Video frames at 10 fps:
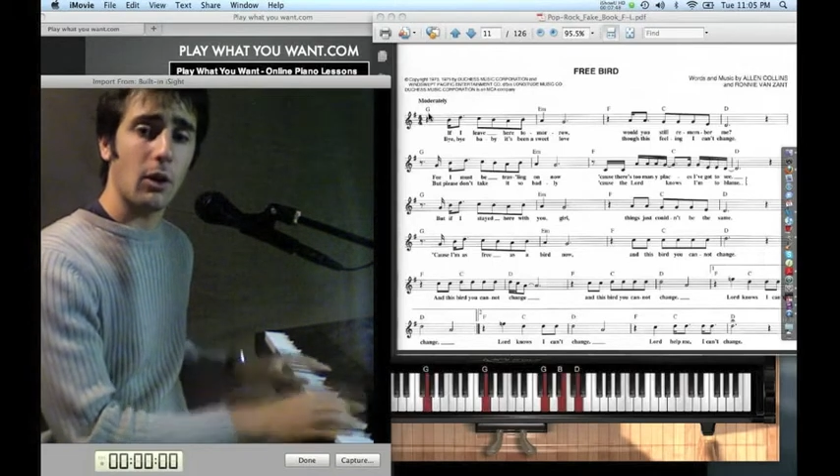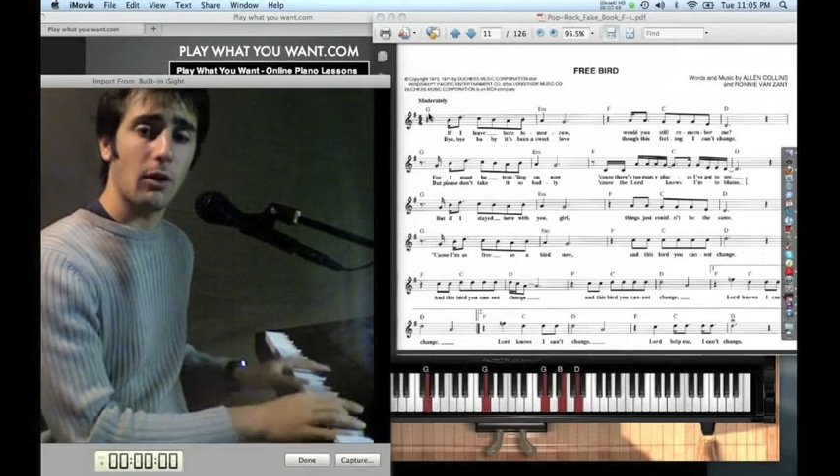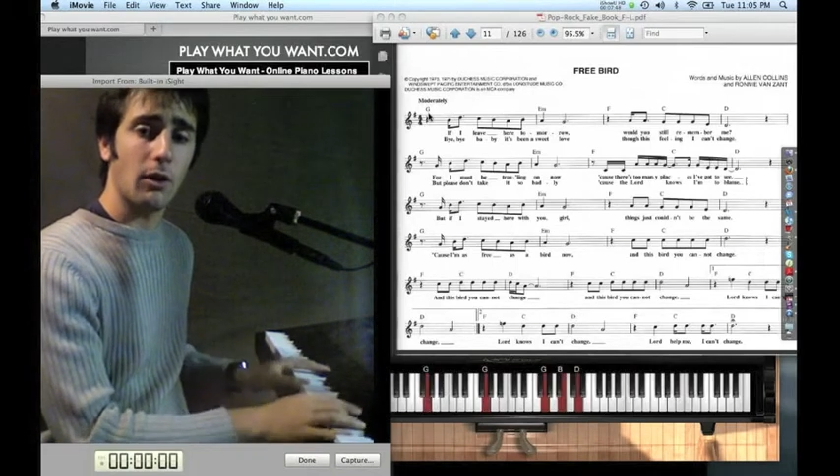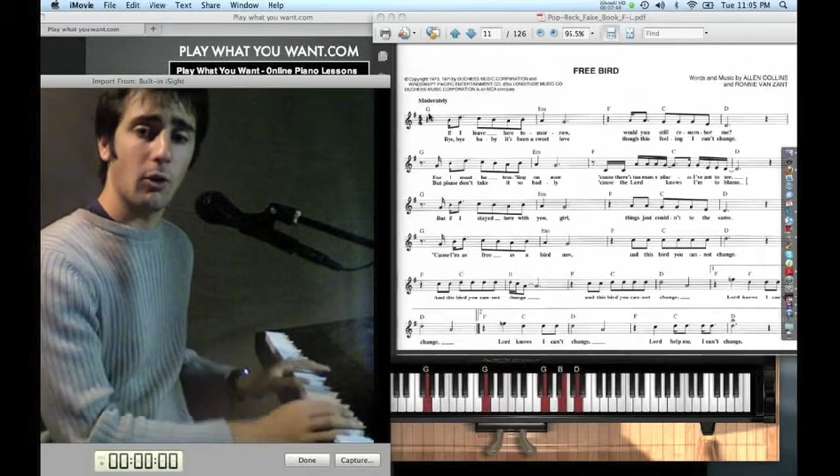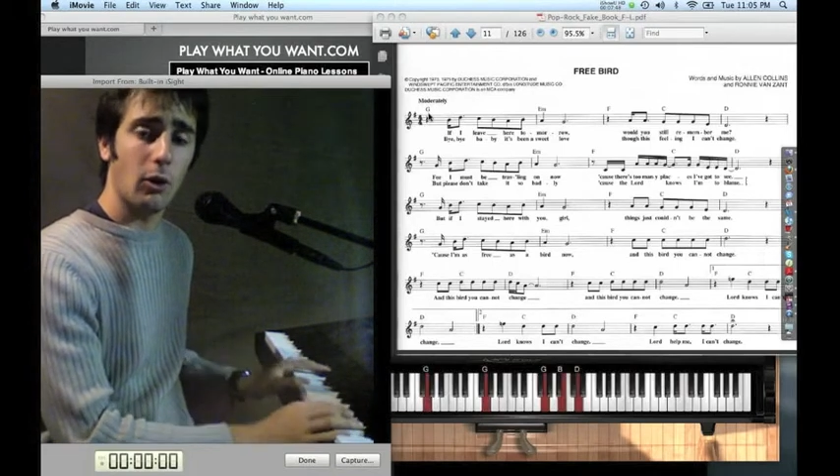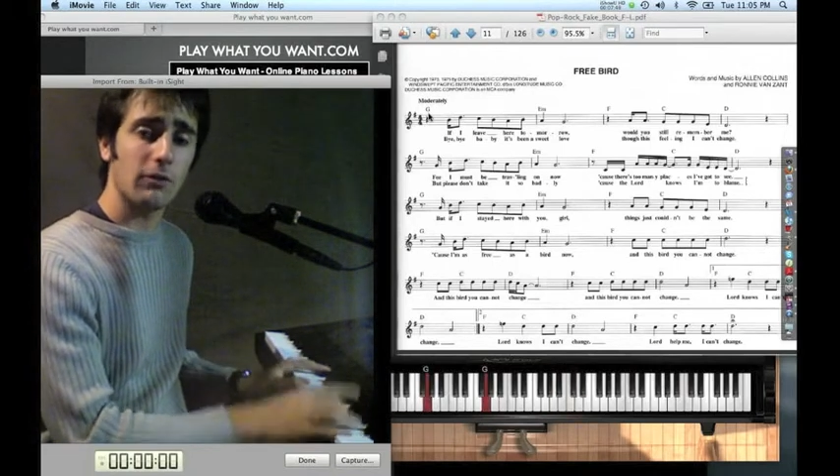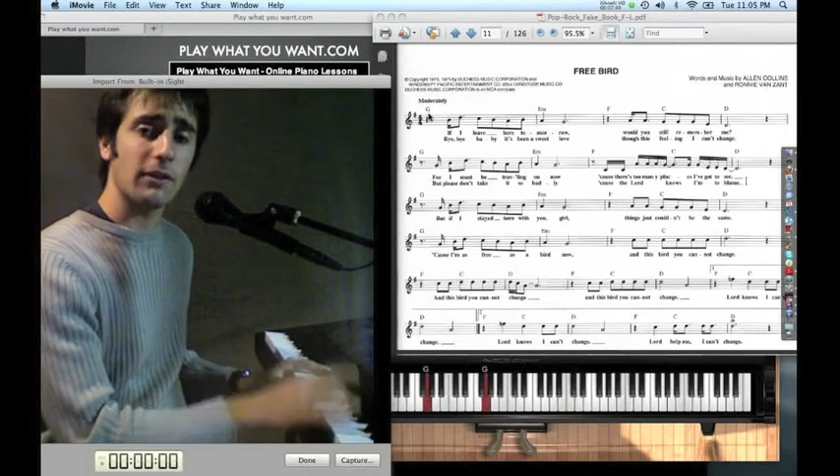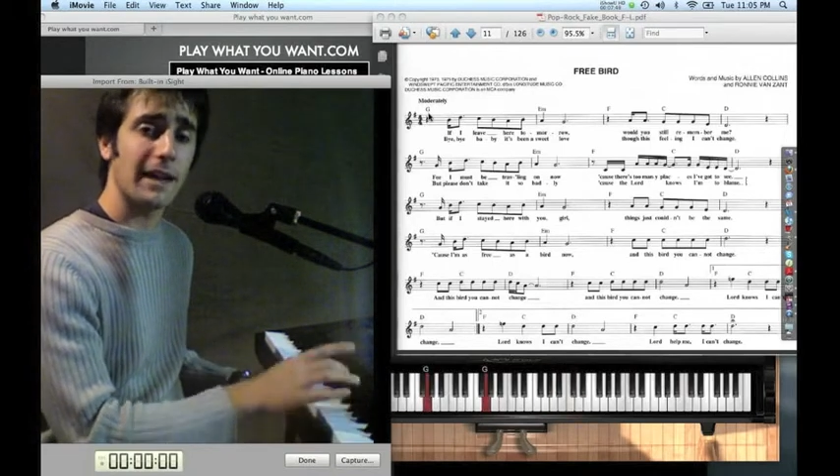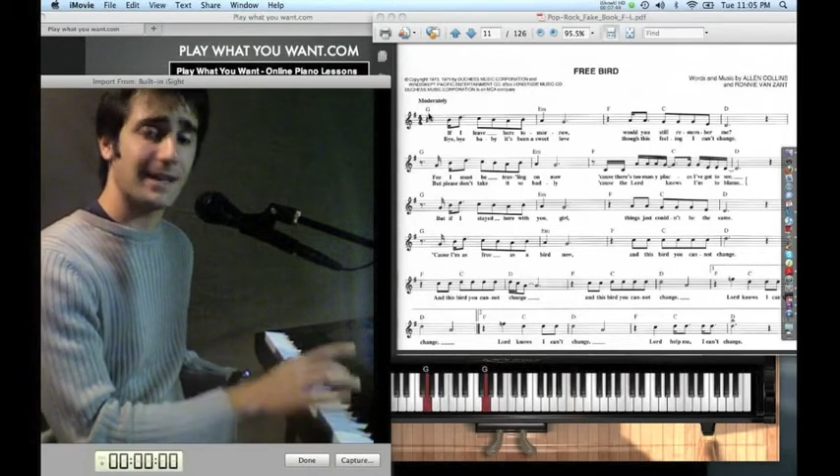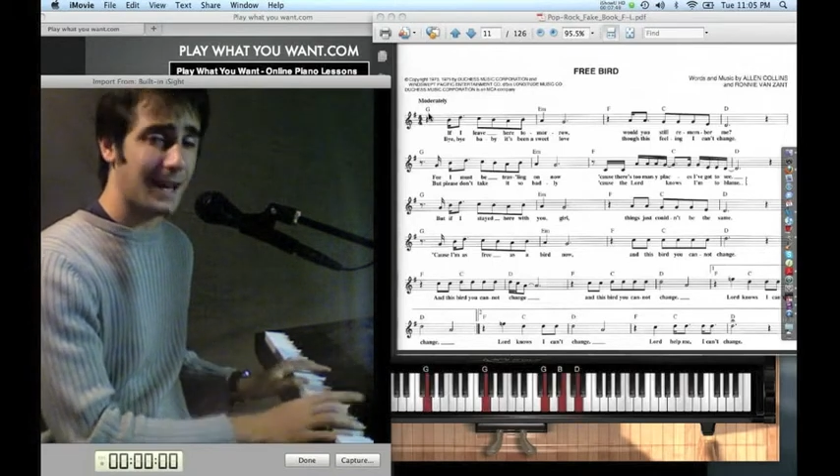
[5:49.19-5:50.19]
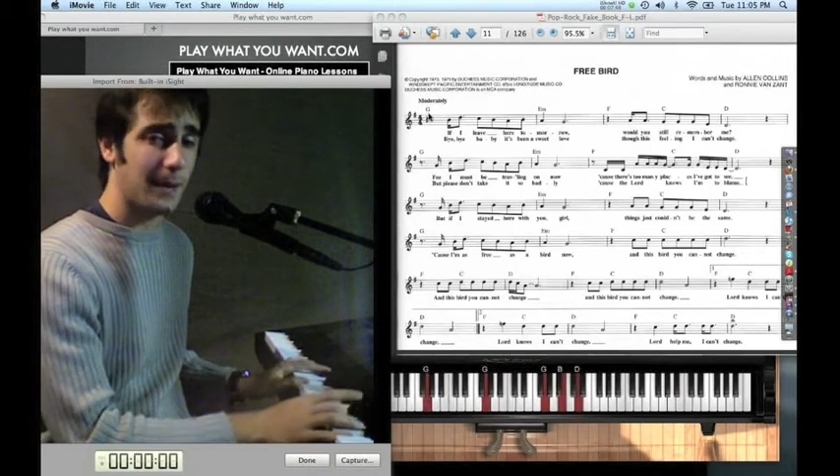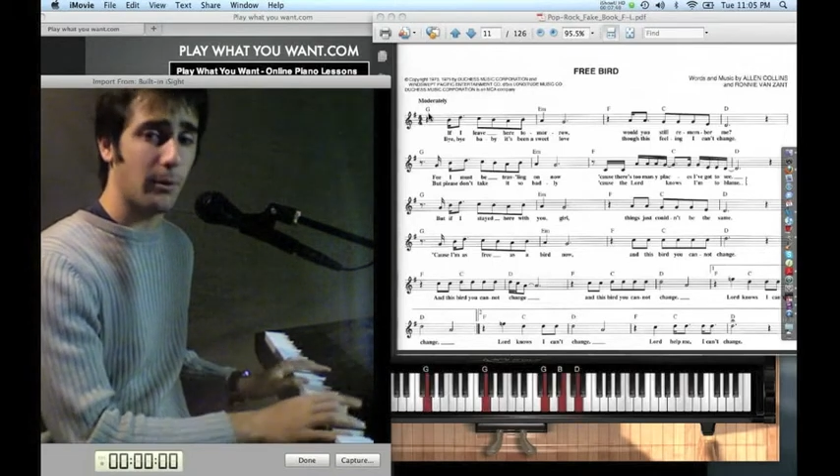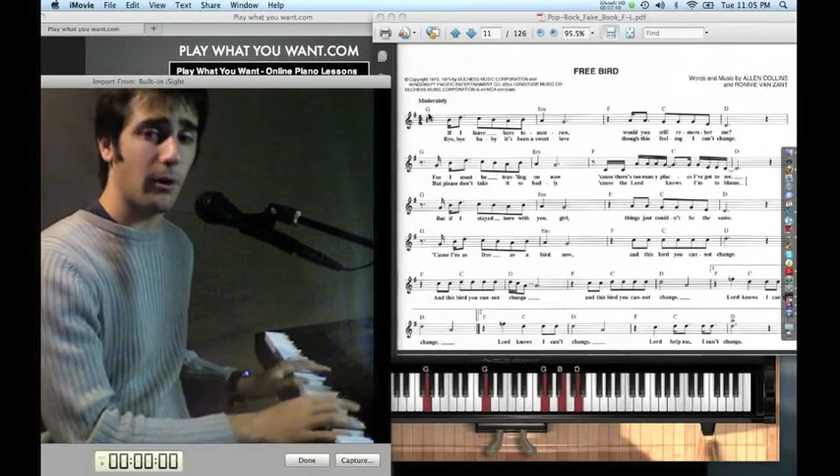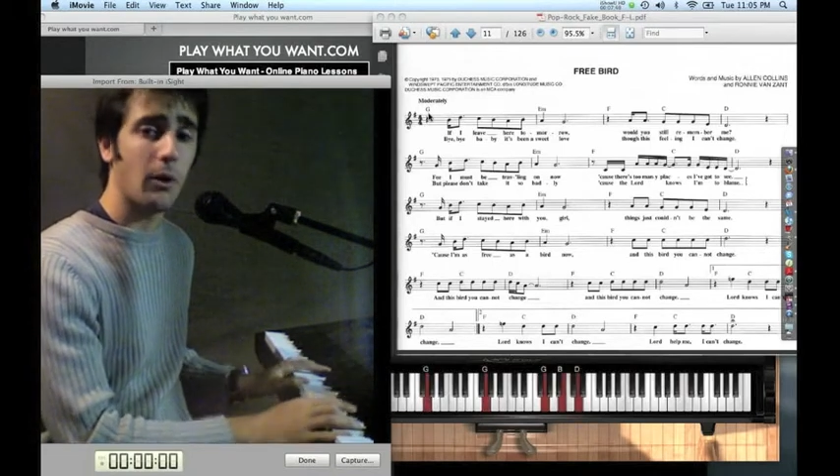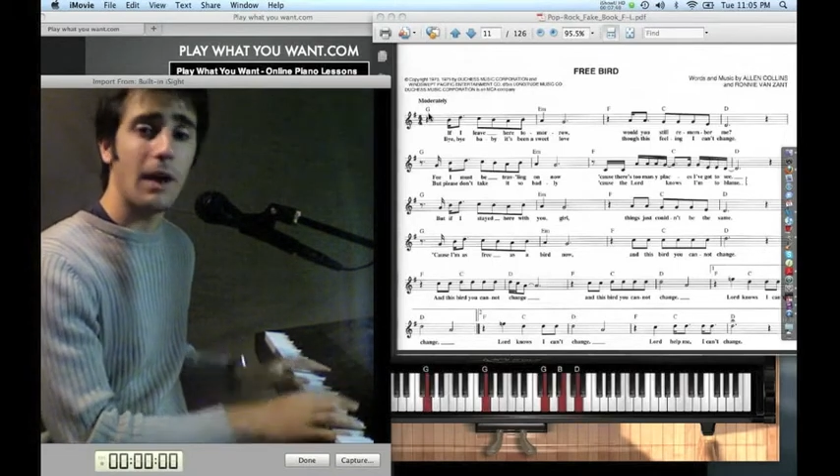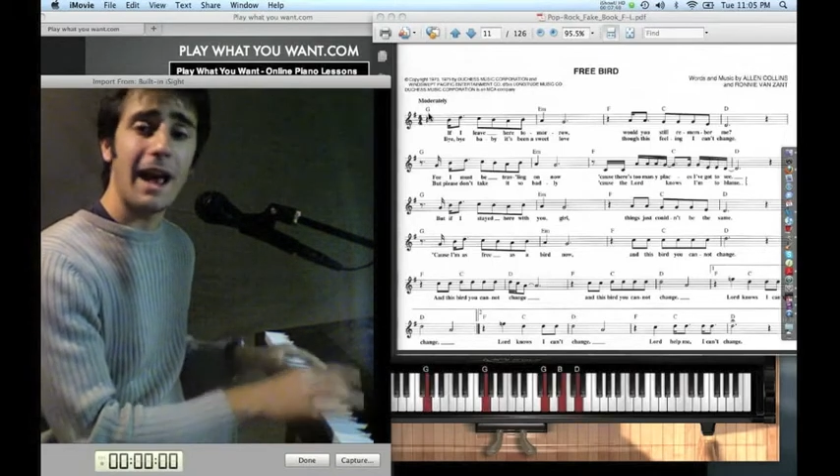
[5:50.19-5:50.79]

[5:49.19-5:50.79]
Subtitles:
over that tempo,